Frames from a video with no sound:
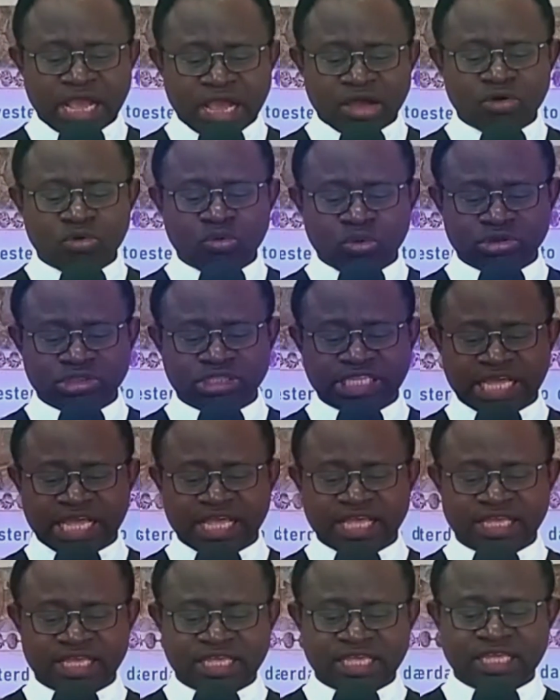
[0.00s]
how
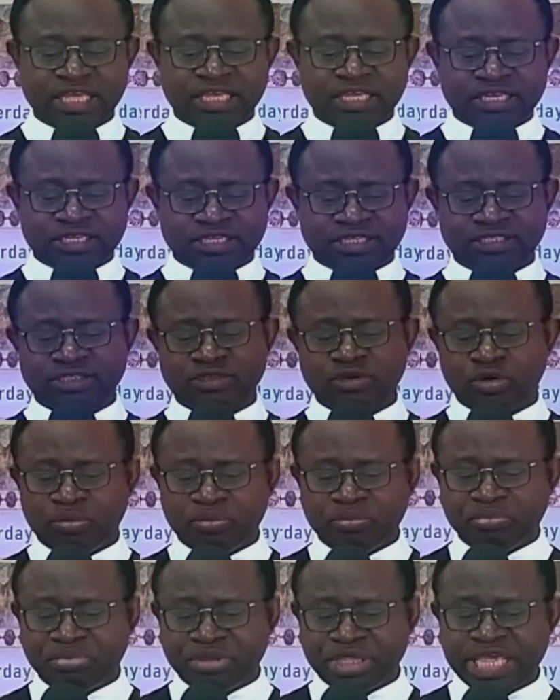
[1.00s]
water is
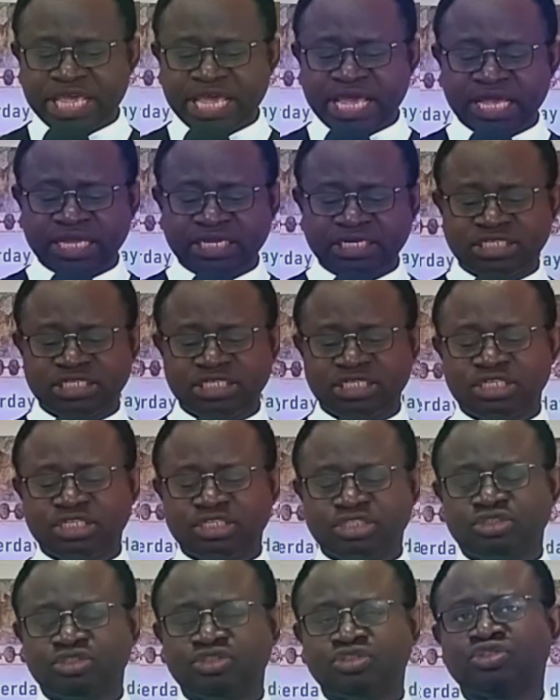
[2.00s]
compared
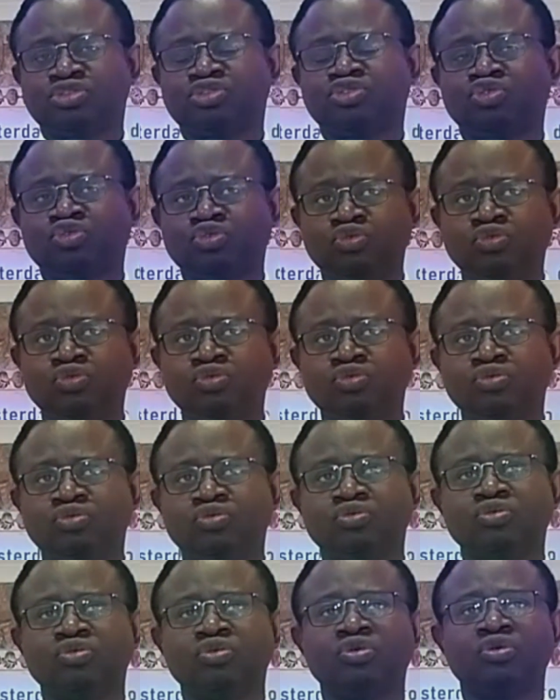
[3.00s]

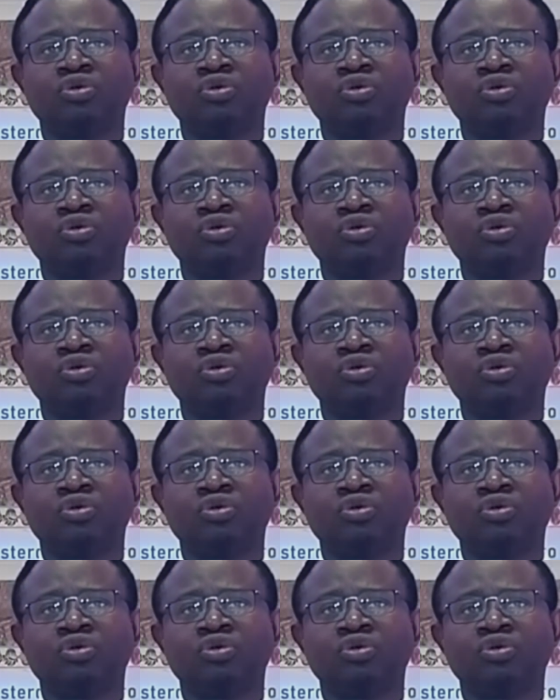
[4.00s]
to,